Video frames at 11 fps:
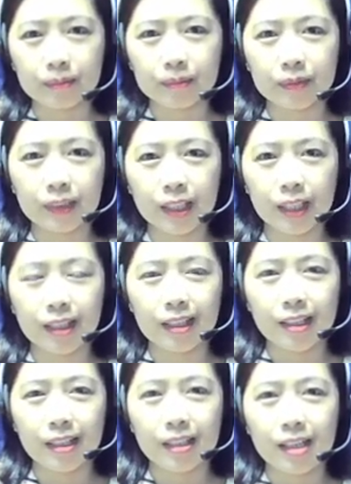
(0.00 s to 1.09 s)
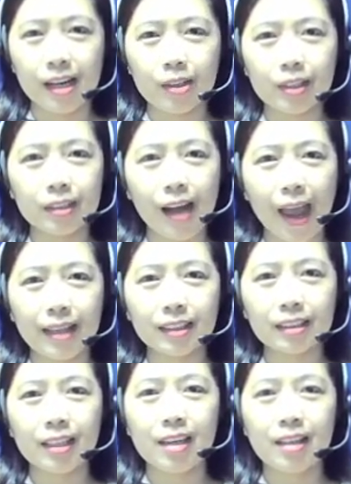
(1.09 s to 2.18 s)
Okay, our
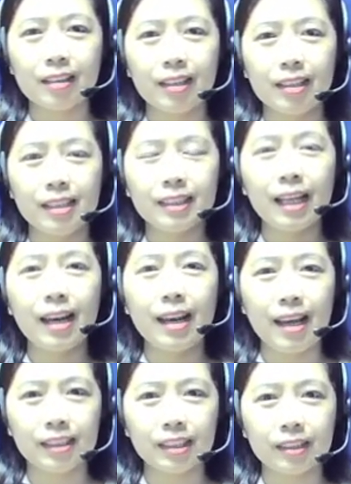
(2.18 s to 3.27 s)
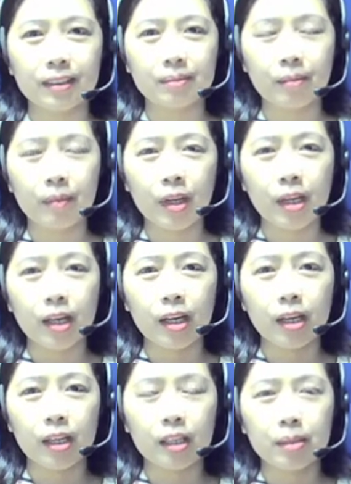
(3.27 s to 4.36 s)
answer here is lesser.
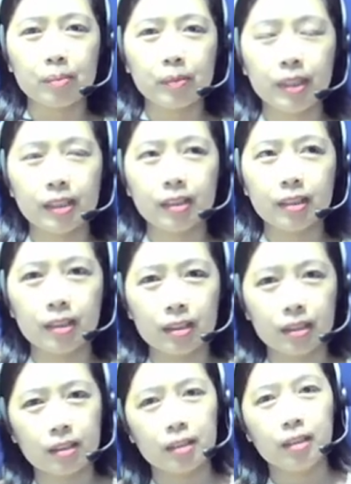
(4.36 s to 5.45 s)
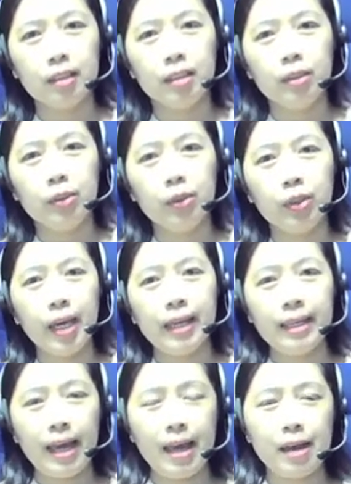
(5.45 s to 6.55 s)
Yes, you can
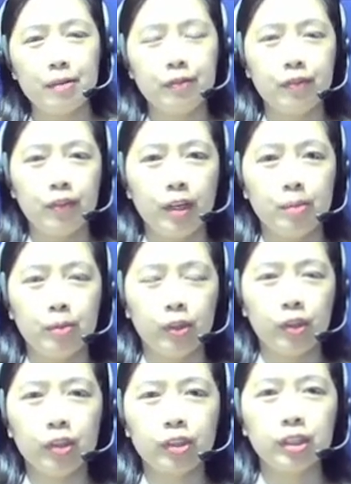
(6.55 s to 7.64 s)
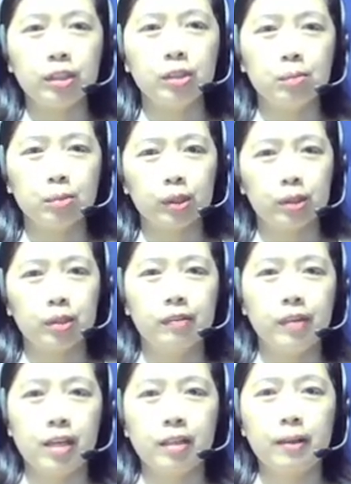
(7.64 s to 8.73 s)
have, you try to observe
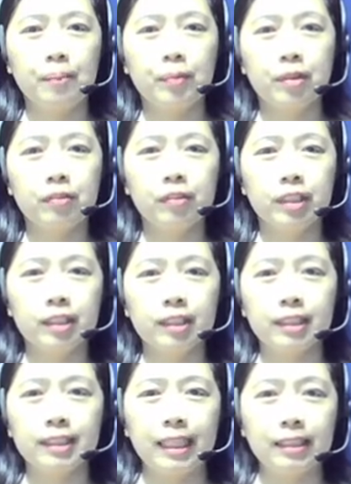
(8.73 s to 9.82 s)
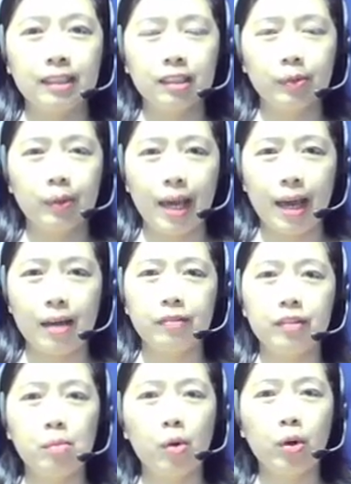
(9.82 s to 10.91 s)
here the first sentence we have:
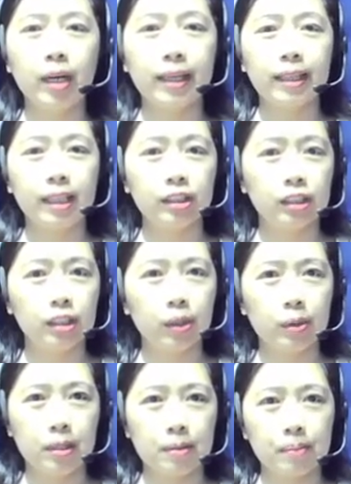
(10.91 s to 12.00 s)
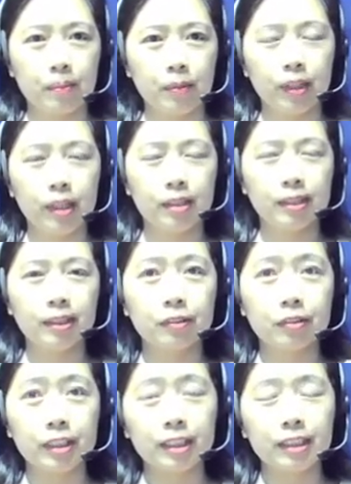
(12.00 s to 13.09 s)
the more I get to know him. Okay, that's the
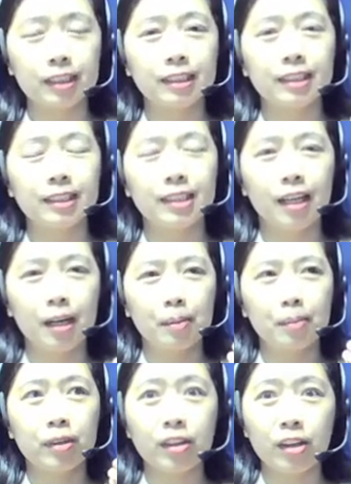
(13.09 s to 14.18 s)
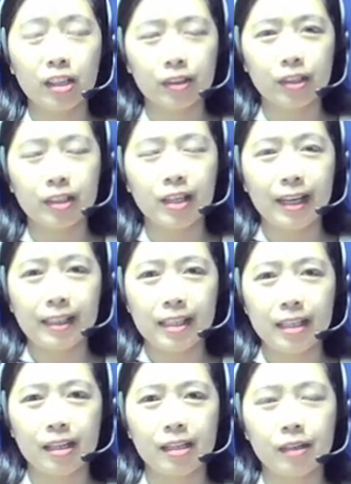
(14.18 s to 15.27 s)
first thought or the
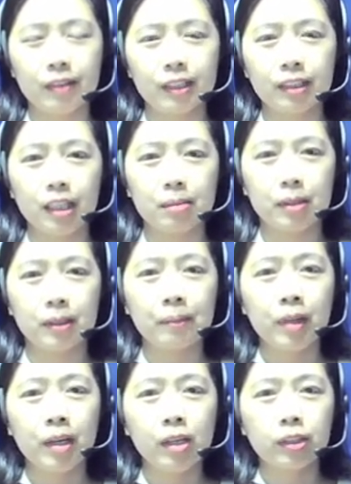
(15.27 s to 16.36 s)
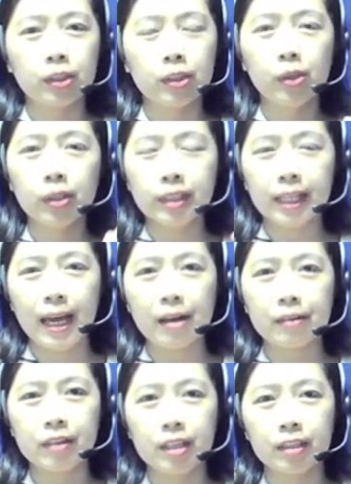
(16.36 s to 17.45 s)
idea of the statement. So you already
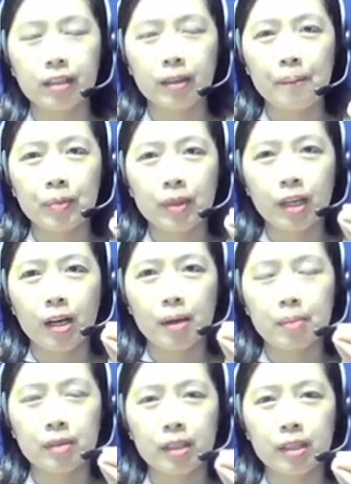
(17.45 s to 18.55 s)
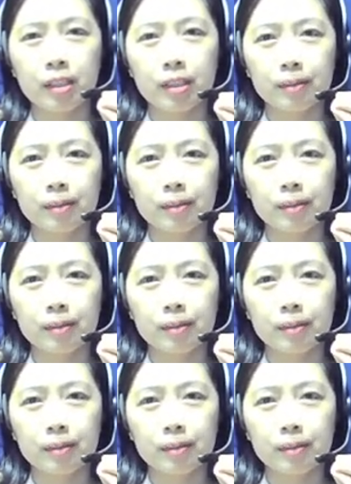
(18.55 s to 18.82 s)
have here the